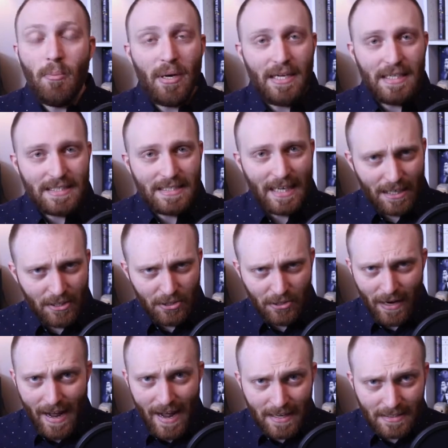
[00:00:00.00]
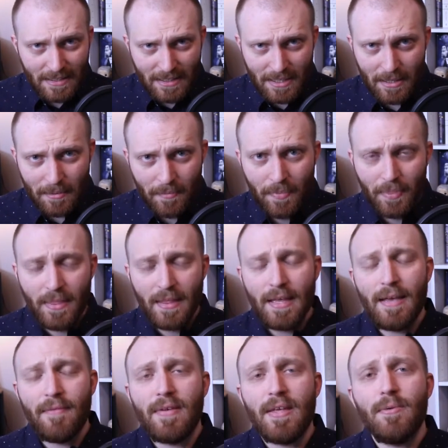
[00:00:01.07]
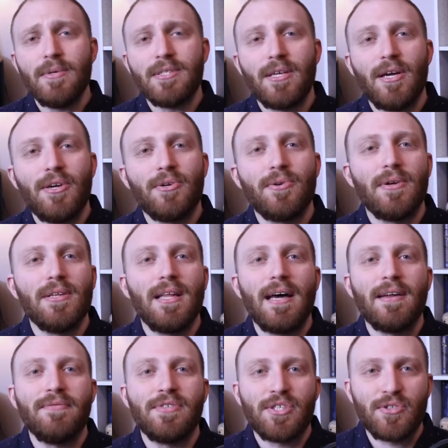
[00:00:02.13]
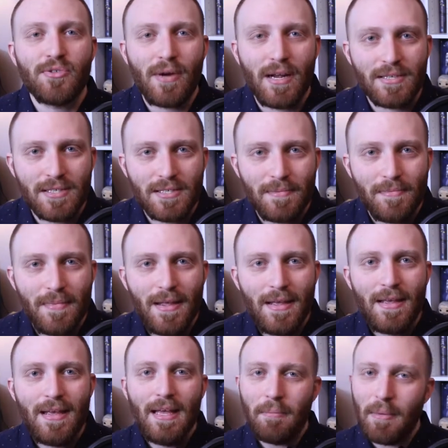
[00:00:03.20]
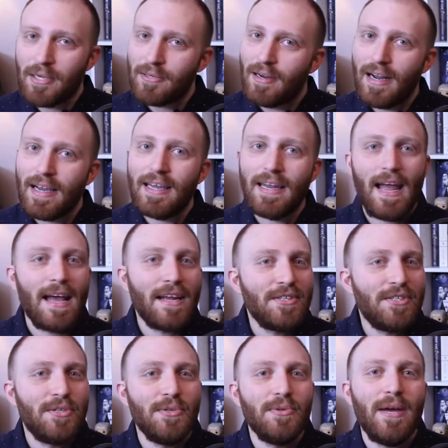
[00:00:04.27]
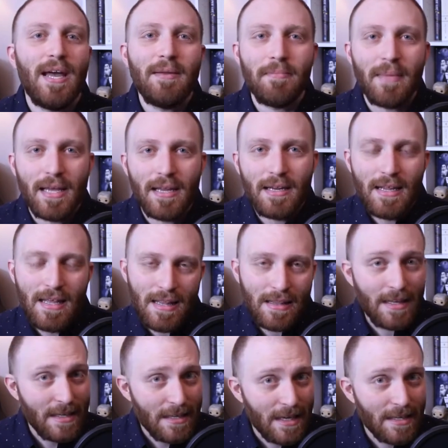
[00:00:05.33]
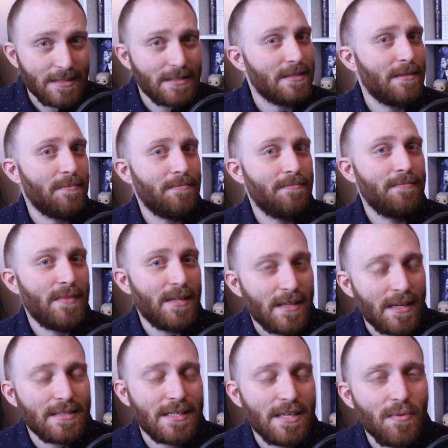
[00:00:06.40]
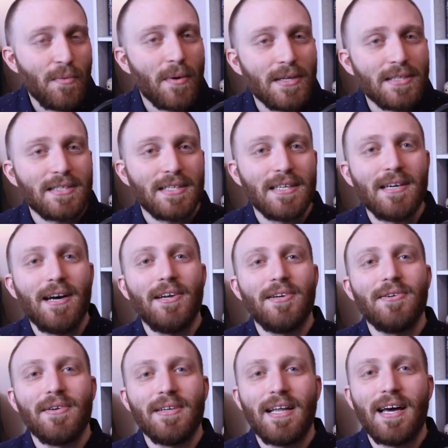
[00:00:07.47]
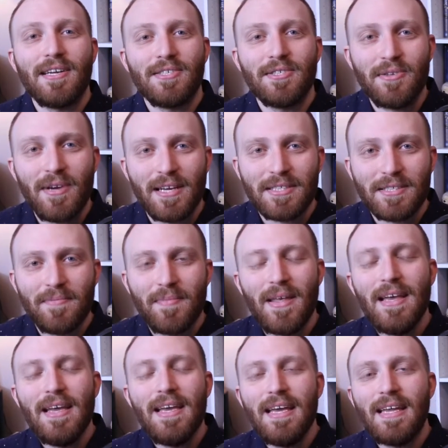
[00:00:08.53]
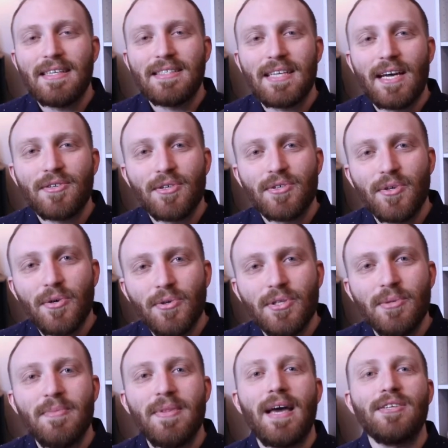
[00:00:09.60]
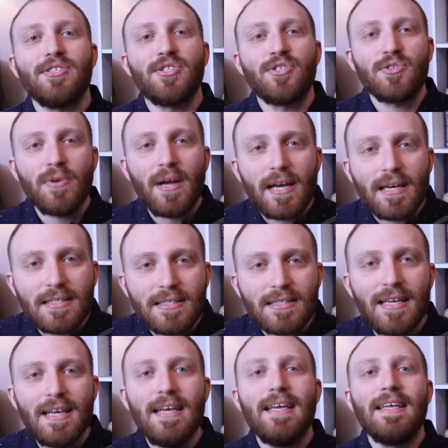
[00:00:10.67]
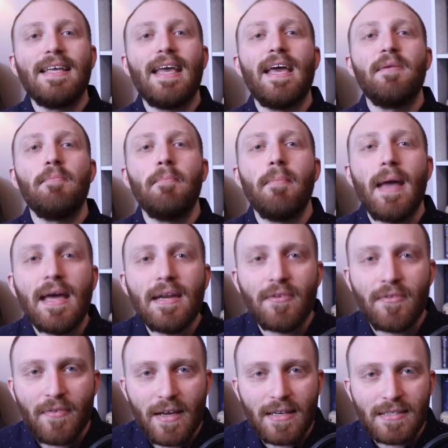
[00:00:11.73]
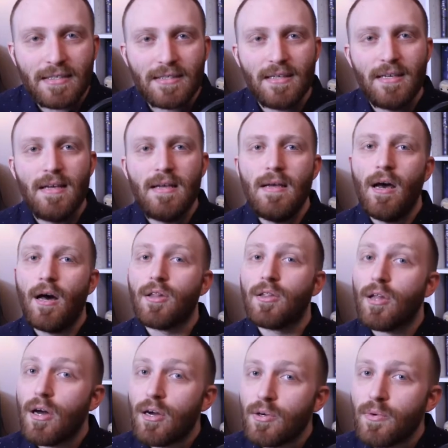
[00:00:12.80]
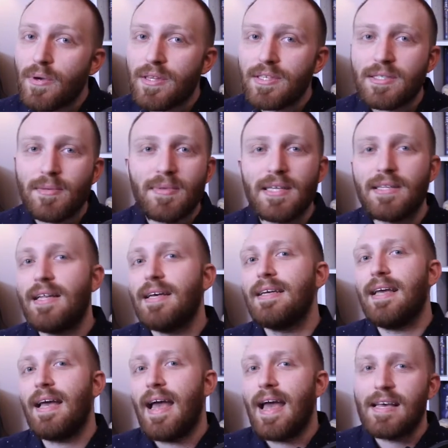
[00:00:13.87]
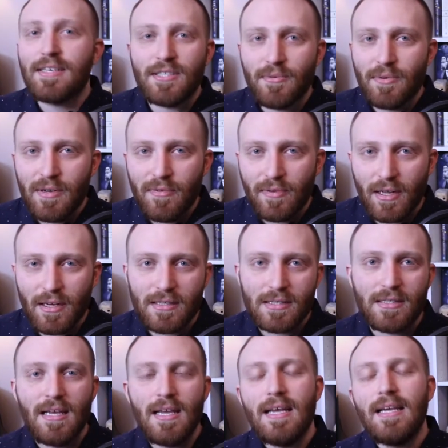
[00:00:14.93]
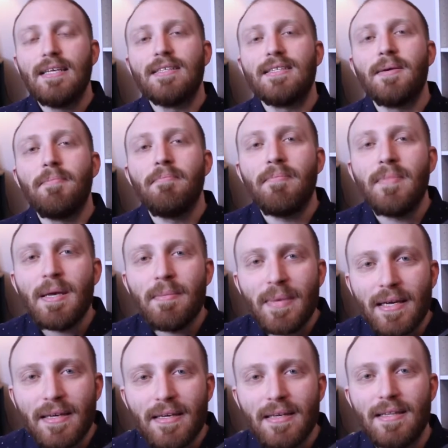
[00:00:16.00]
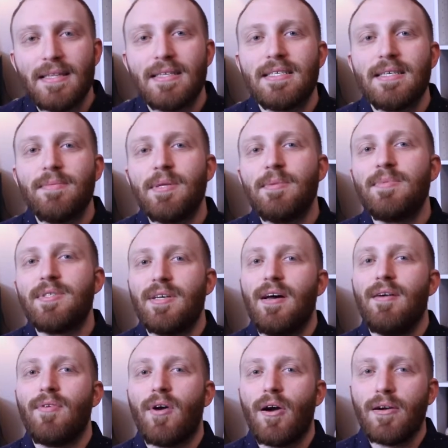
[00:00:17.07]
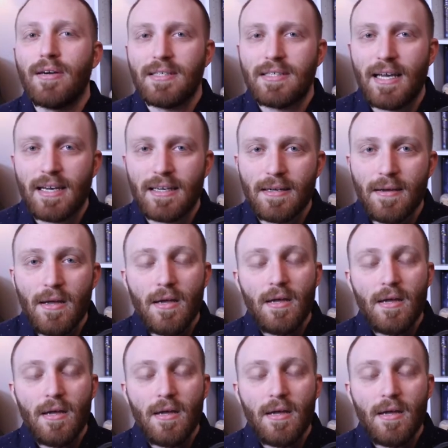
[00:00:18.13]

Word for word: But his doctor asked him if he was under a lot of stress. And Michael Hyatt had to admit that yes, he was under a lot of stress. And his doctor told him that stress can manifest along with something like acid reflux to mimic the symptoms of a heart attack.